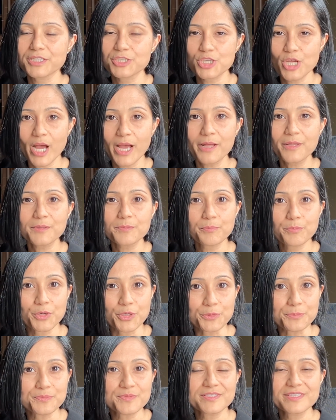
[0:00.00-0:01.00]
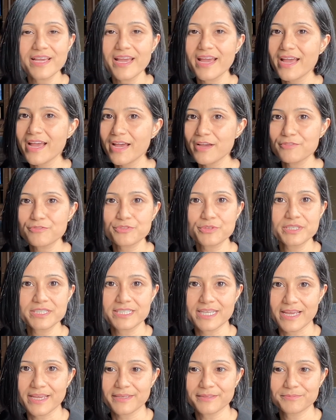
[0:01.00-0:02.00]
child poops every
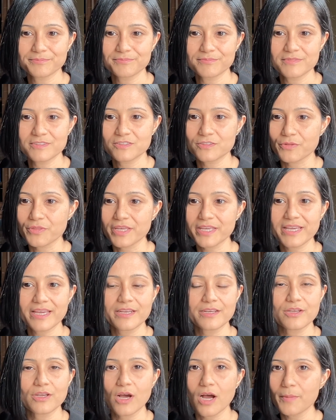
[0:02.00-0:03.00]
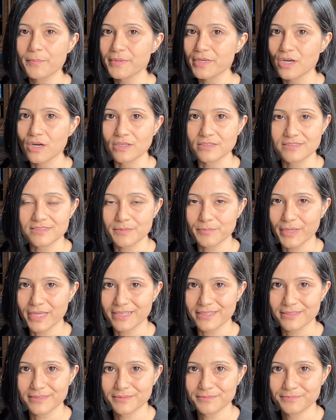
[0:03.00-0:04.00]
day, so they cannot be
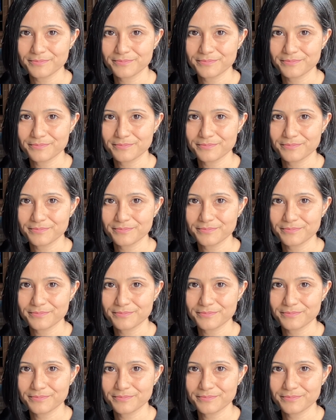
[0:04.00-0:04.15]
constipated.